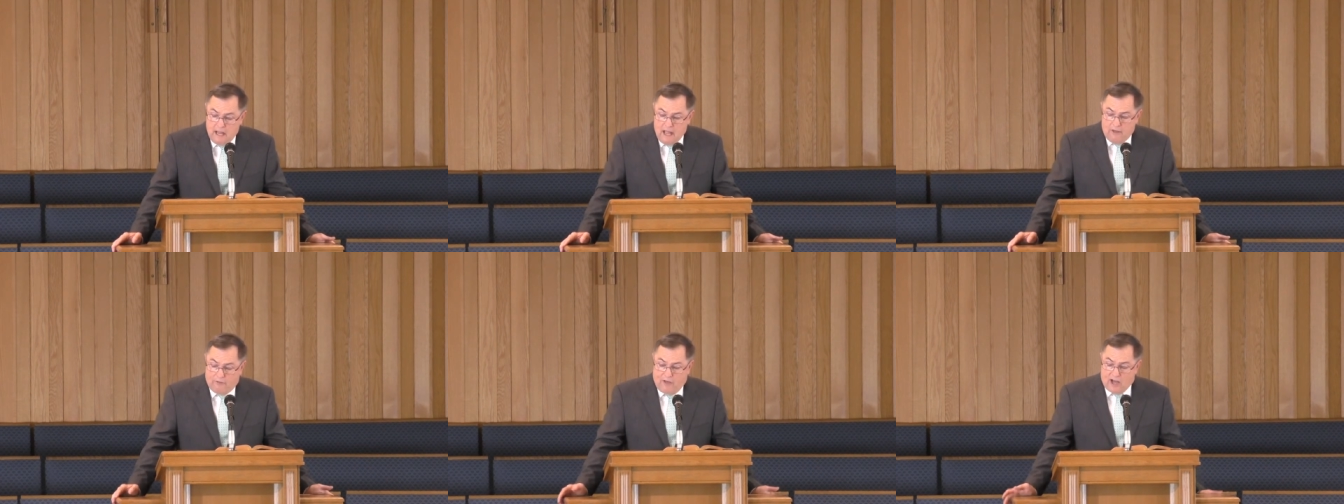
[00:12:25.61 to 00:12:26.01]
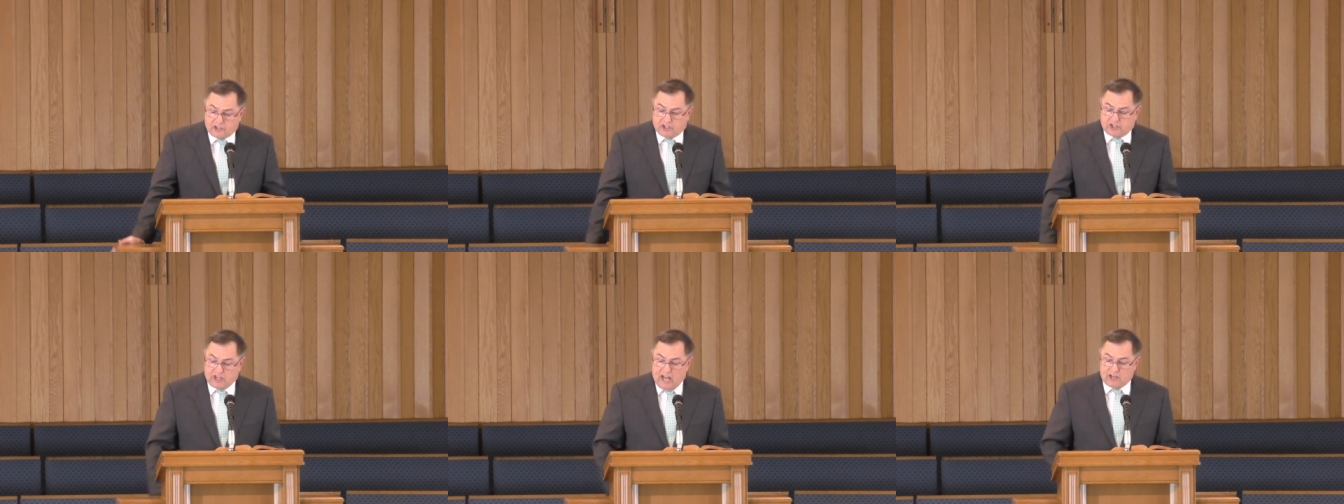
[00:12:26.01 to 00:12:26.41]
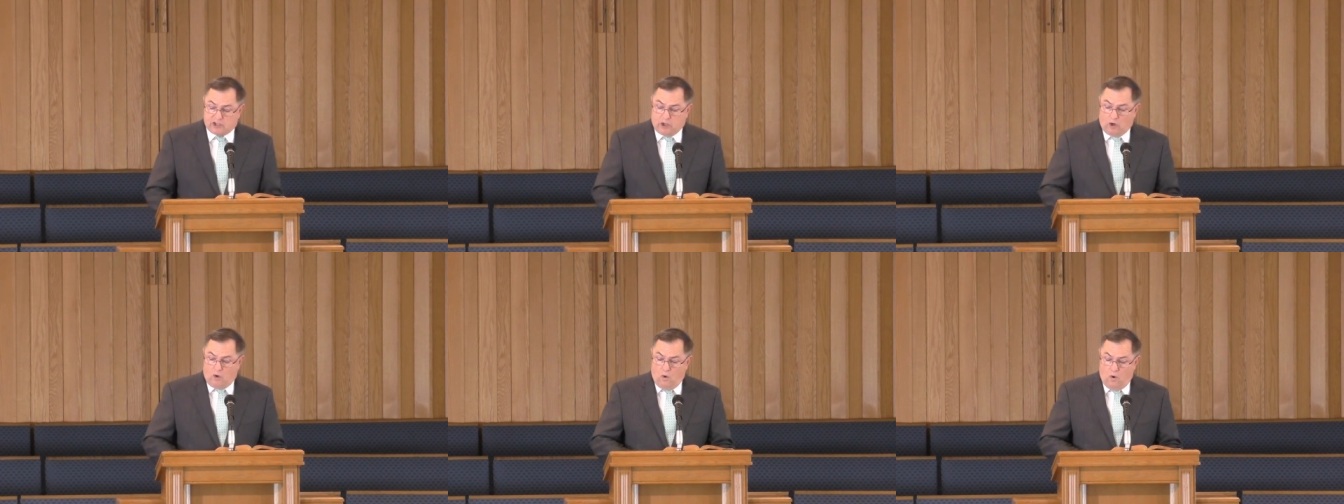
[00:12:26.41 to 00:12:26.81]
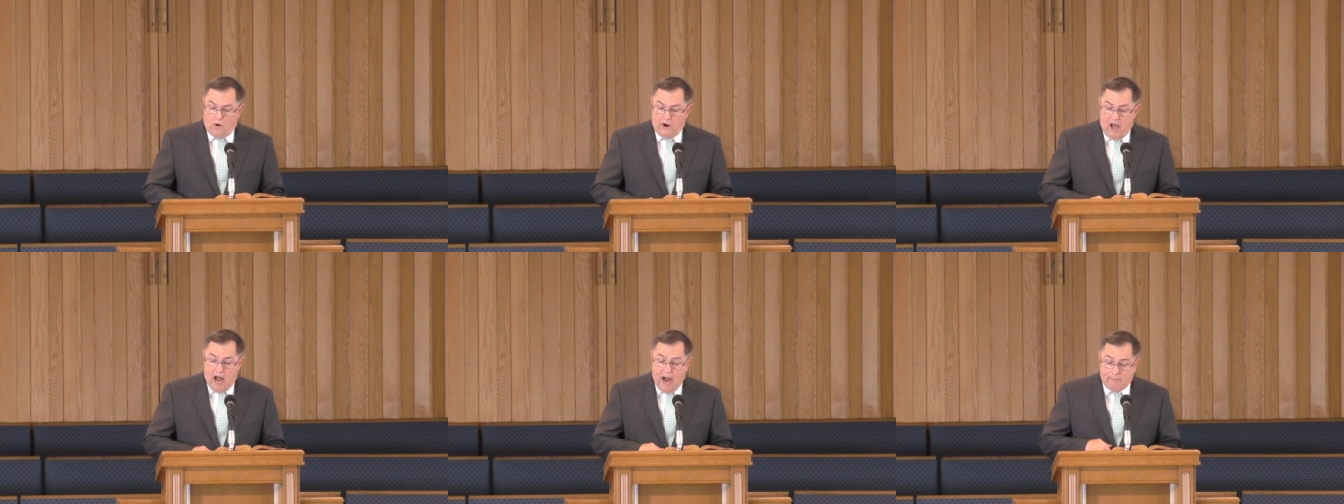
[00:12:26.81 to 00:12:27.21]
Thus says the Lord,
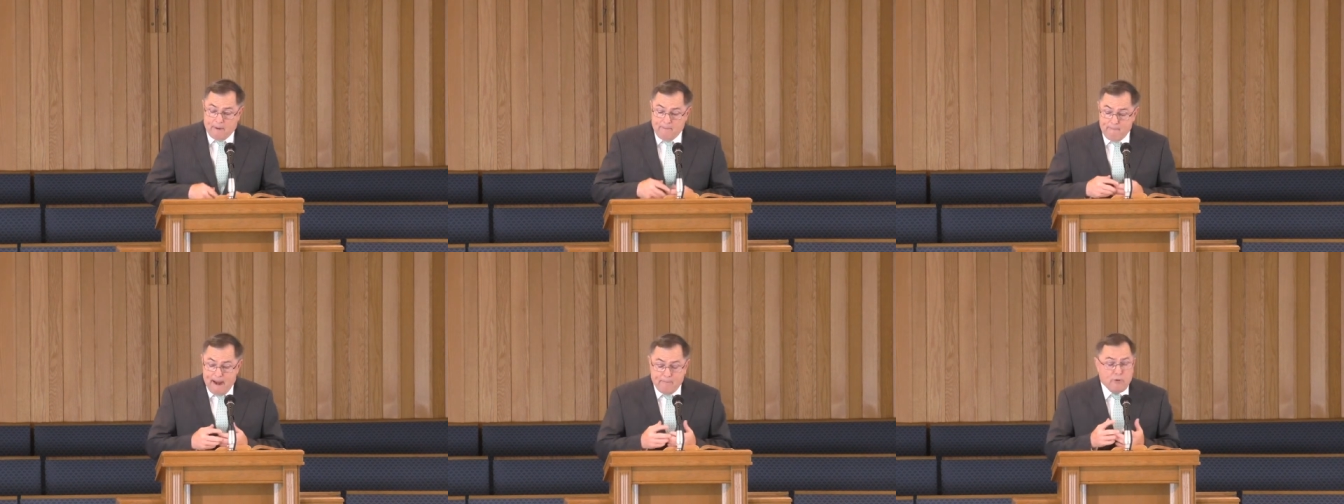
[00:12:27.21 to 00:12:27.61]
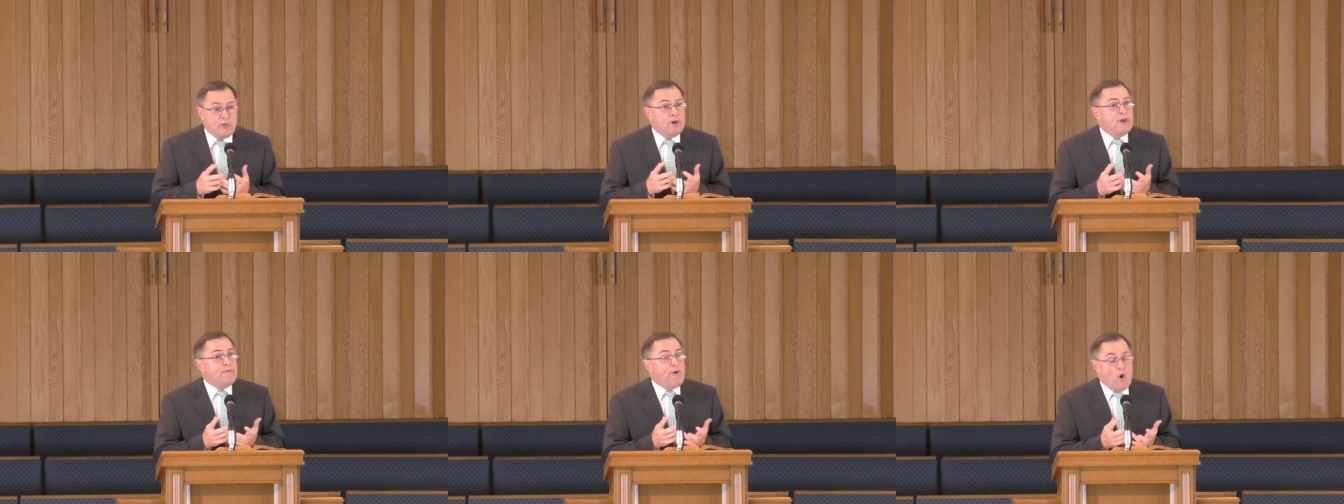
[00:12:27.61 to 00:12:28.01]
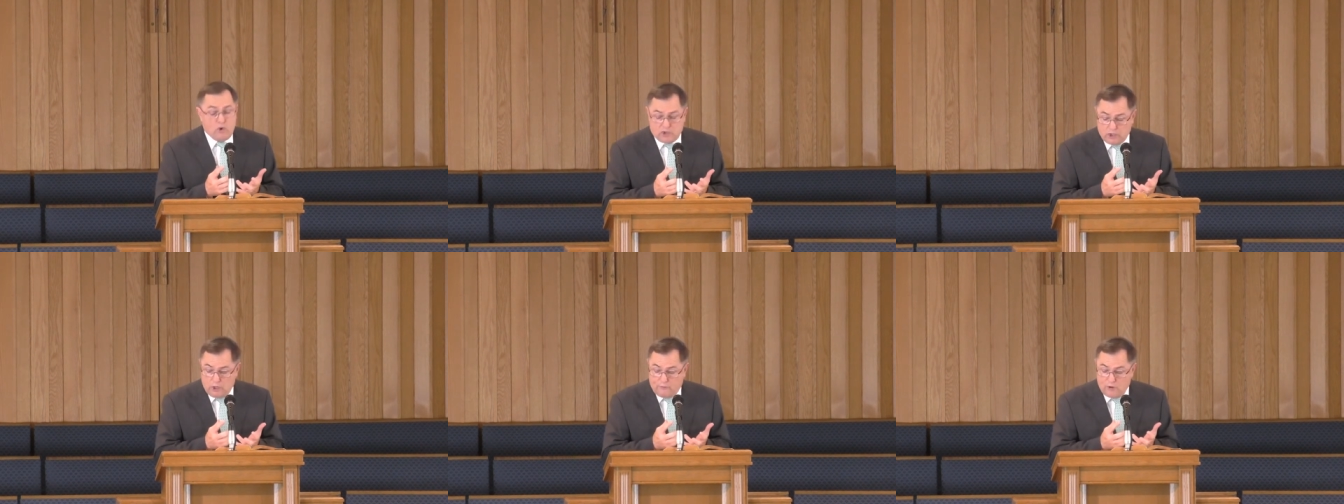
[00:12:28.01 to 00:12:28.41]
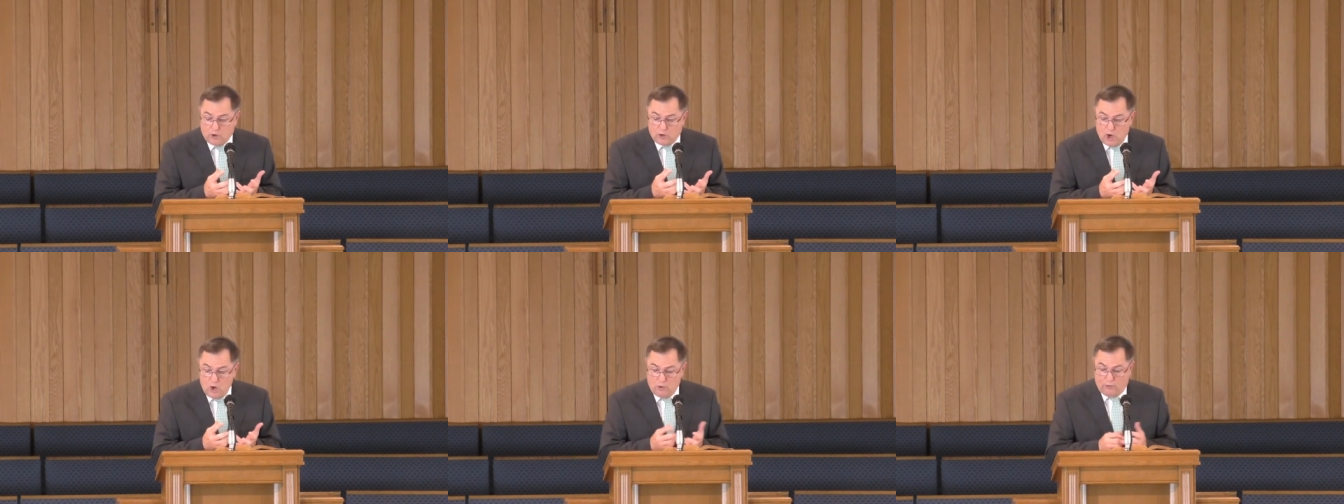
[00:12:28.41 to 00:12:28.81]
I remember the devotion of your
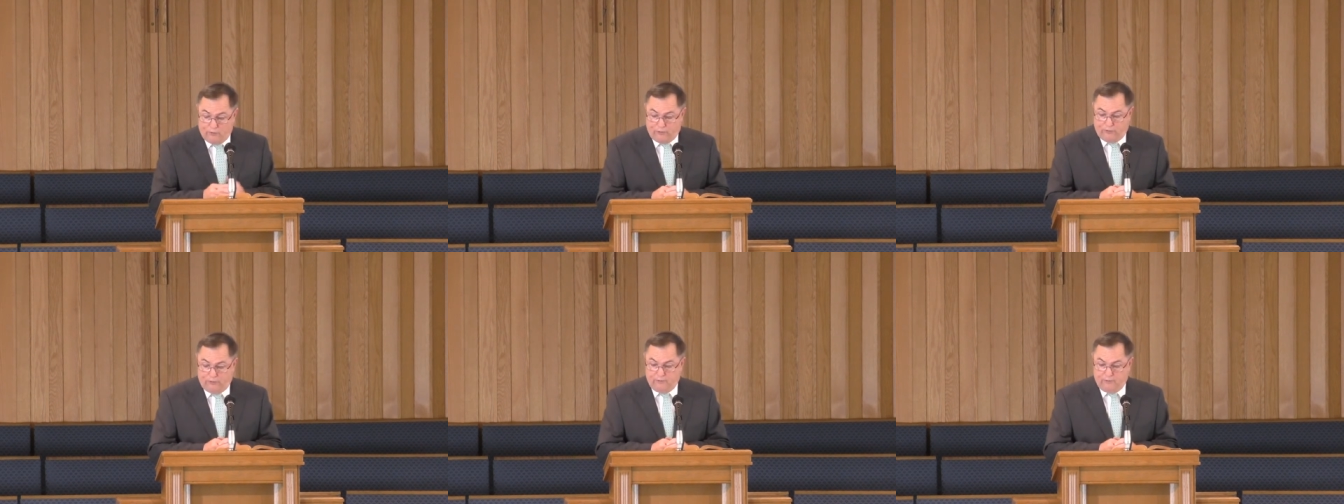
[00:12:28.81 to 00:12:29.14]
youth.